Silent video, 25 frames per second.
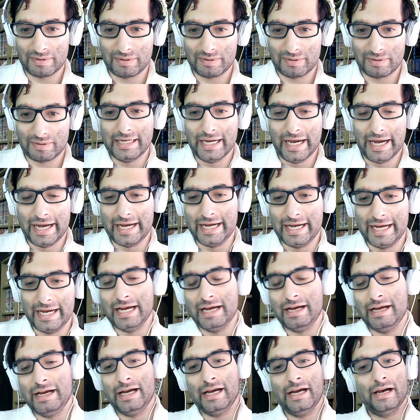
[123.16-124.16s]
yeah,
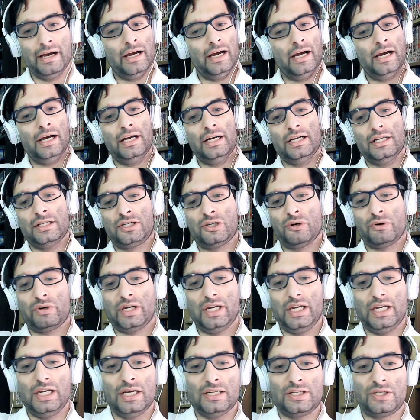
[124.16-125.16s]
uh, uh, uh,
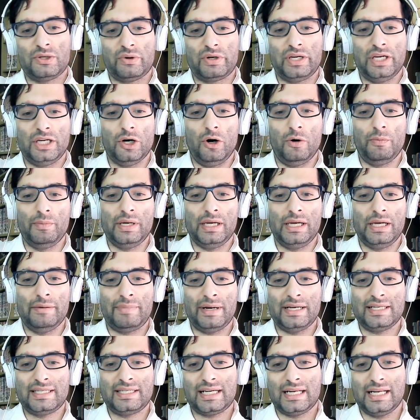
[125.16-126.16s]
Toki Tokoyami
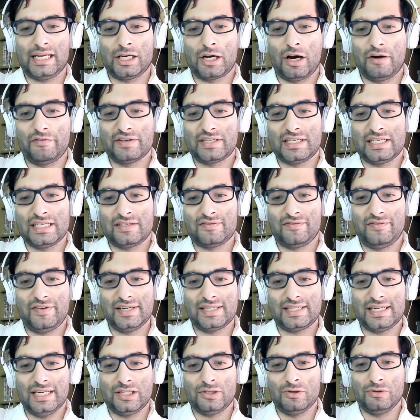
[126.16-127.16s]
basically covers his
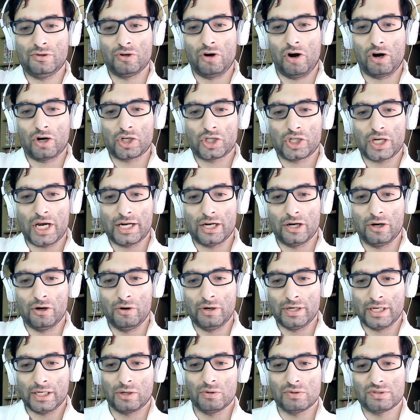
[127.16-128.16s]
fist into Dark Shadow,
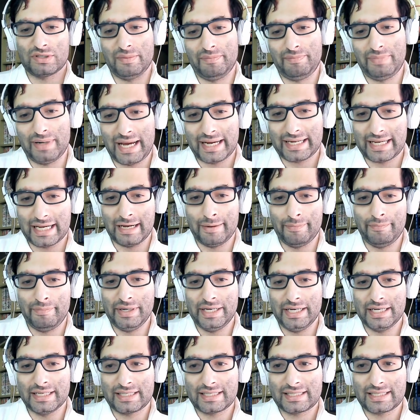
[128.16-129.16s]
and he calls a black
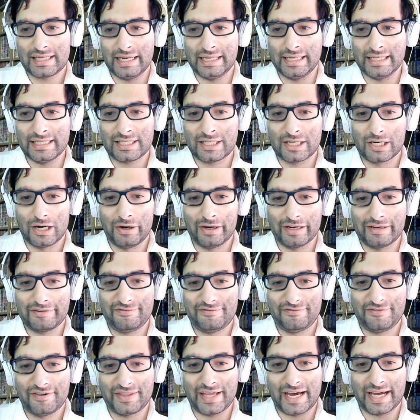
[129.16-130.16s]
abyss, and he's going
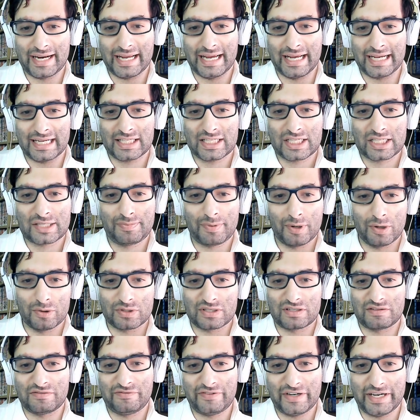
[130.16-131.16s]
for that
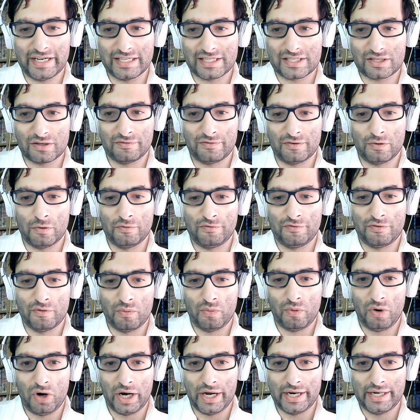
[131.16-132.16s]
exposed face of All for
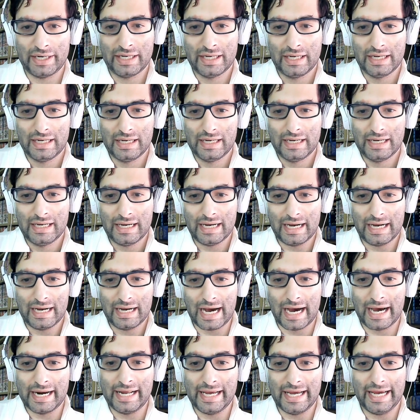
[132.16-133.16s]
One.
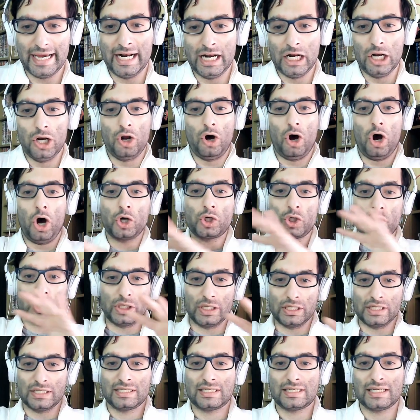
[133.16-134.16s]
And it
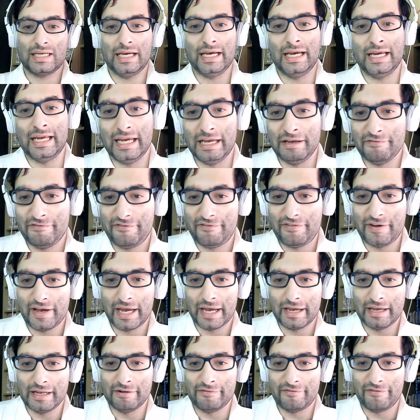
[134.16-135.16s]
enlarges,
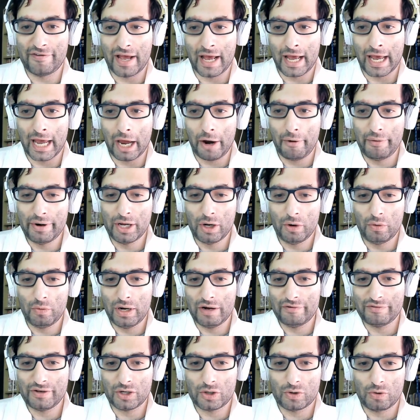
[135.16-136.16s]
inferio,
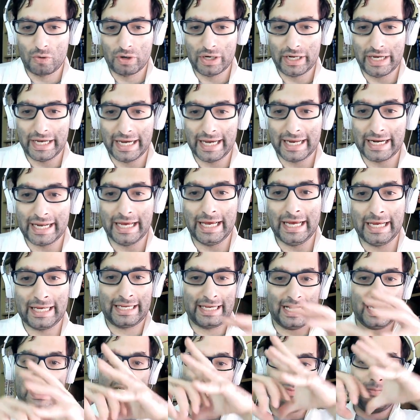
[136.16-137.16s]
whatever you call it. it, it
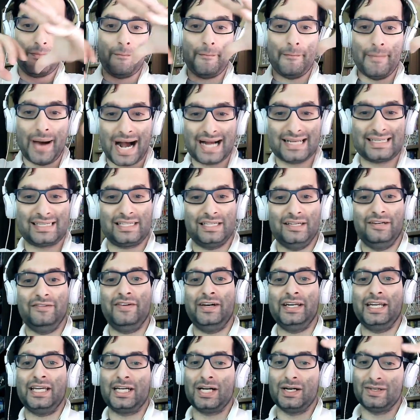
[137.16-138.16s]
gets massive,
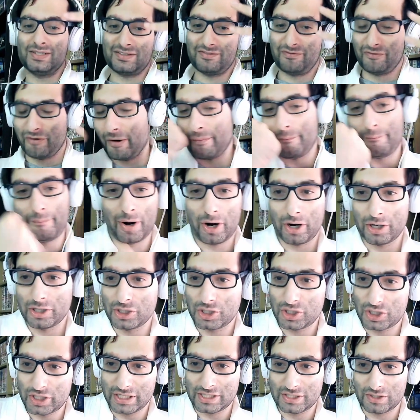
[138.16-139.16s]
and he goes for a
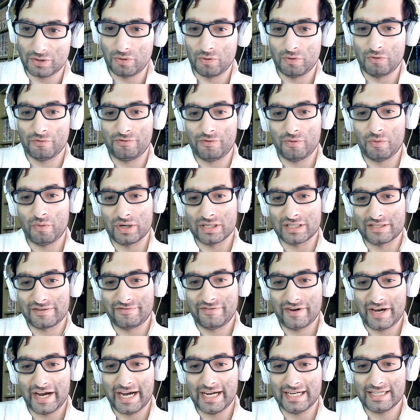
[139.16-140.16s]
punch into All for One's
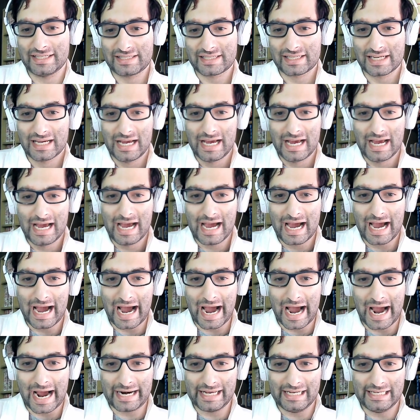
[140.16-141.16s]
face,
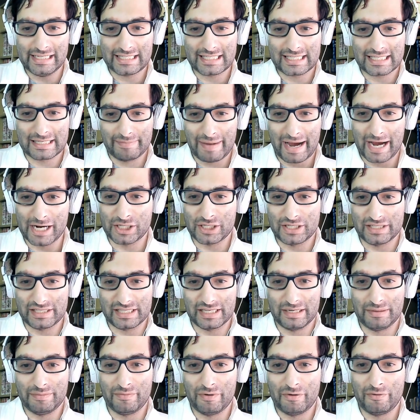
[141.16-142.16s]
and he smashes
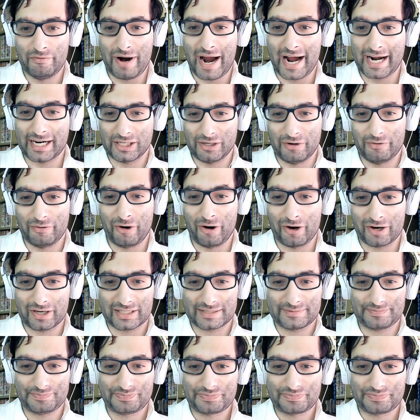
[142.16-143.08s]
him, Ragnarok.